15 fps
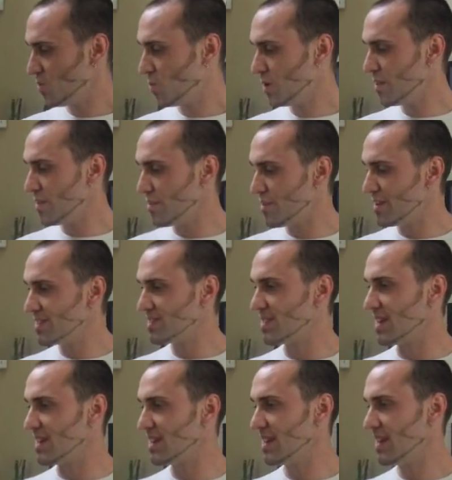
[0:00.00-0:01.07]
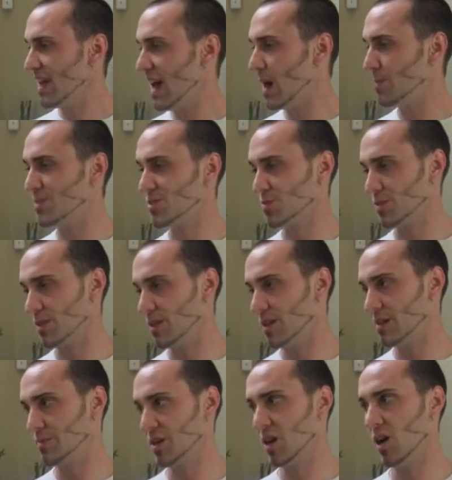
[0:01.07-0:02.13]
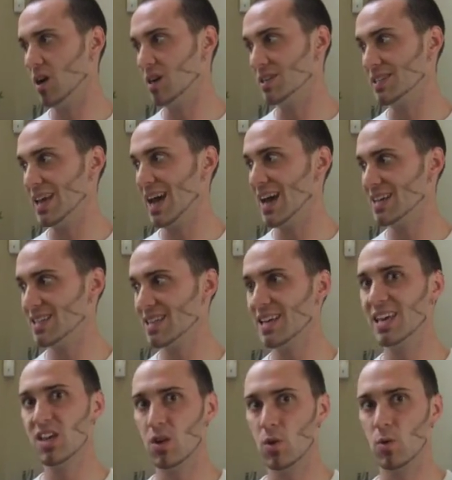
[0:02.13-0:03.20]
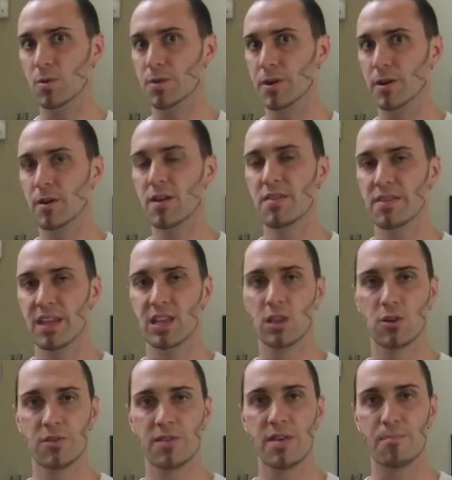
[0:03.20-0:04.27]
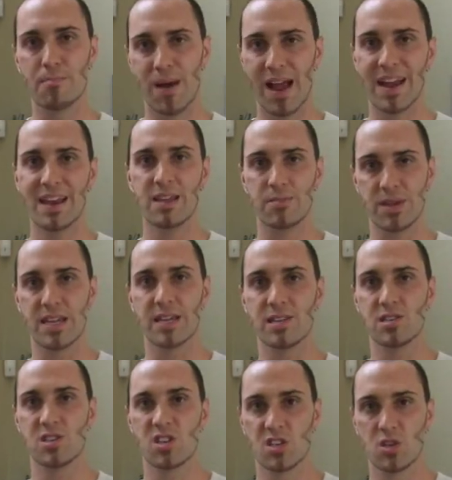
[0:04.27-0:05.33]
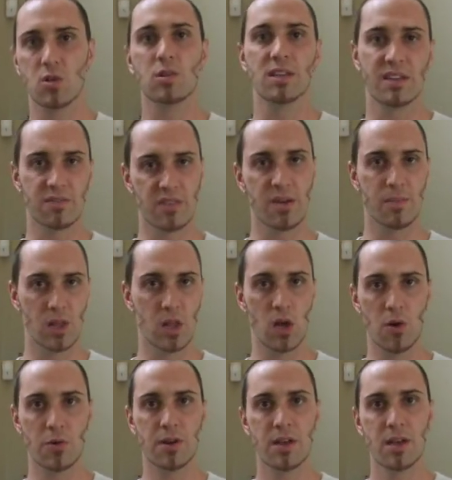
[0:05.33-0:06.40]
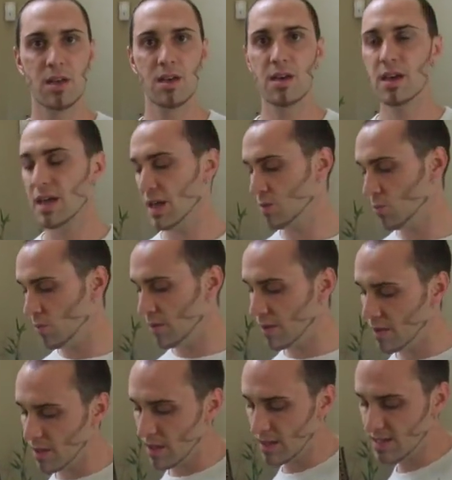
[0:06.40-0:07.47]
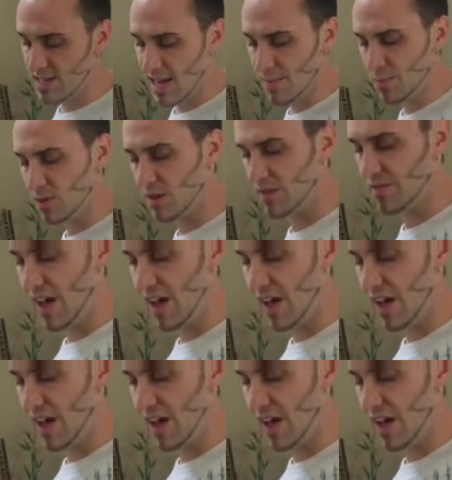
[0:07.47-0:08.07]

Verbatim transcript: One of the things that happens with a lot of macaws, as they get older, they learn that biting means you'll leave them alone example